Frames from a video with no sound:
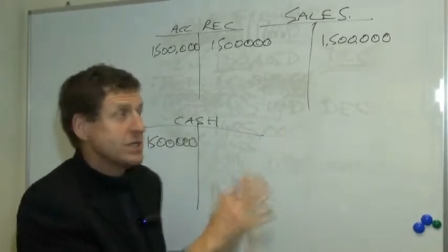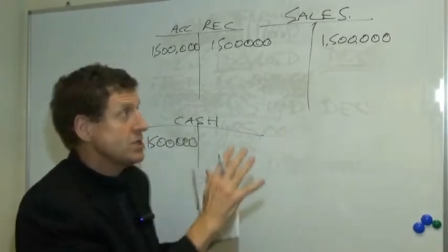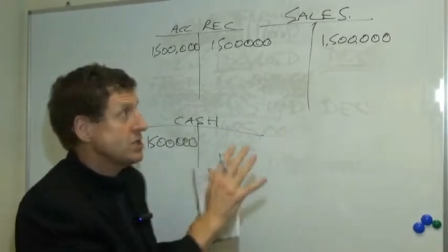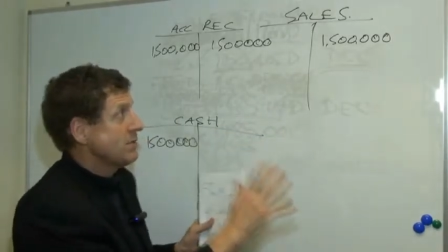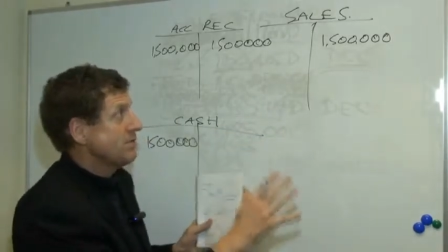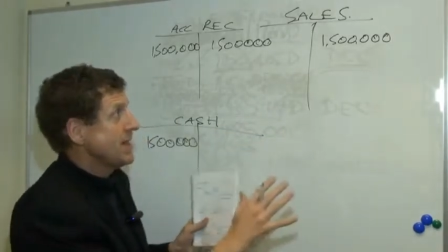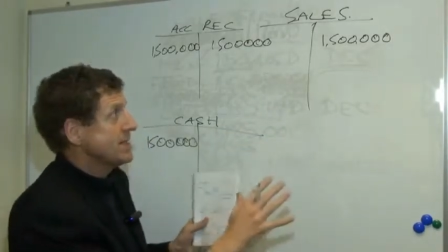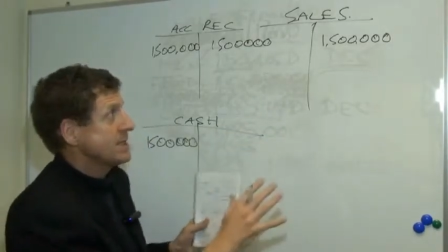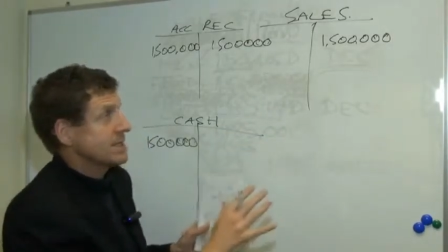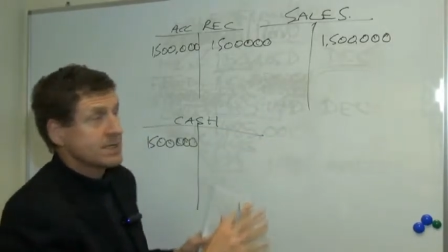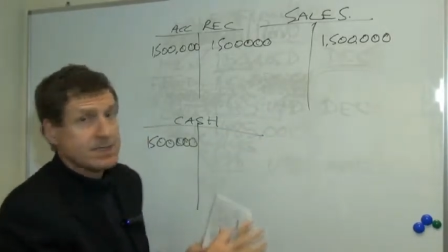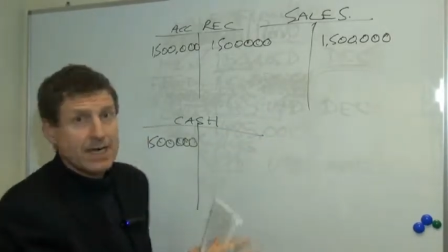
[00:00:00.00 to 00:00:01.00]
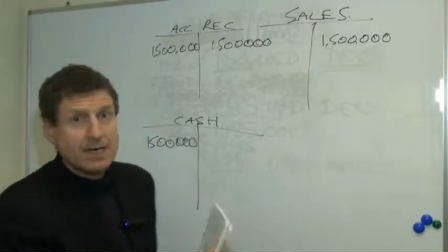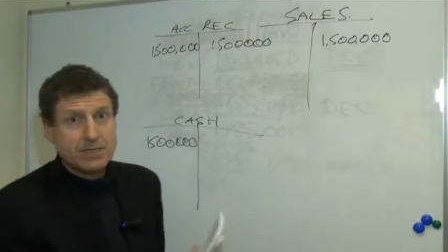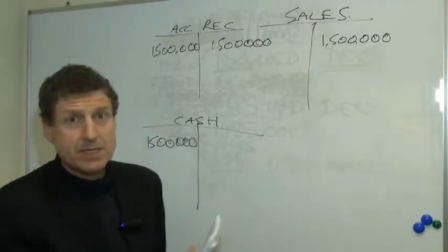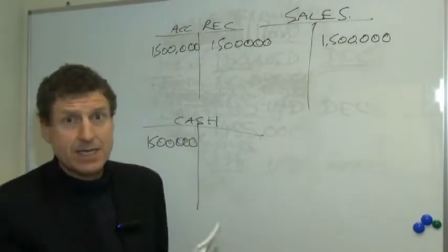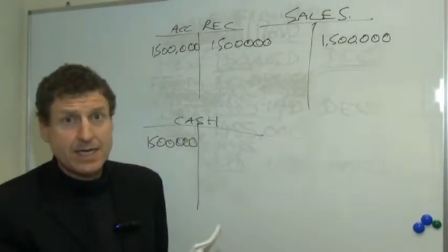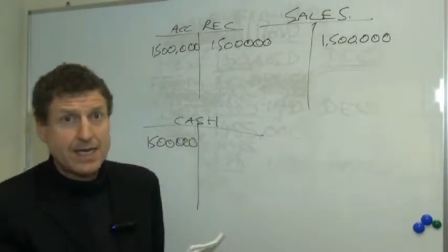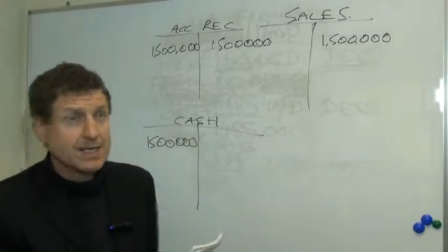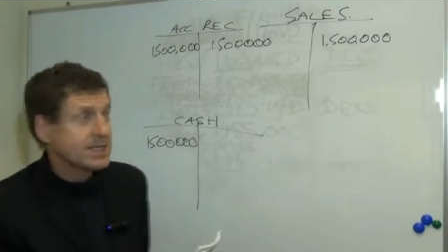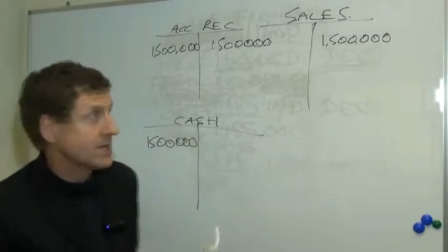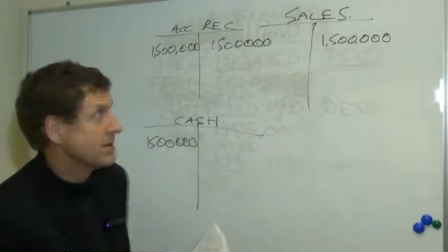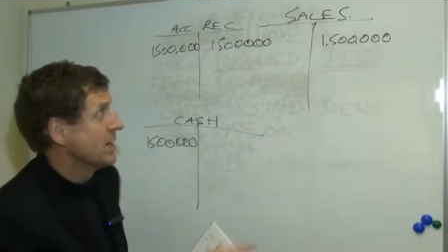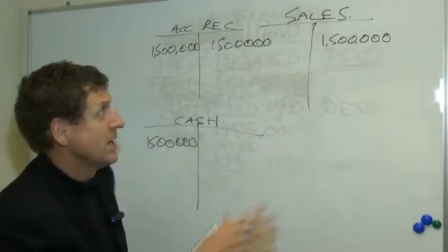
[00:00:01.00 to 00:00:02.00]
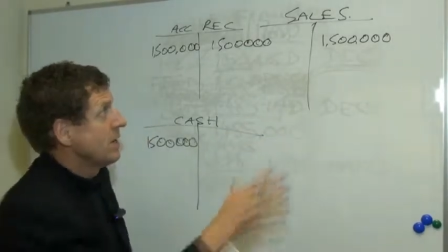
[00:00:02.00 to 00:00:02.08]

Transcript: This is your basic sales accounting,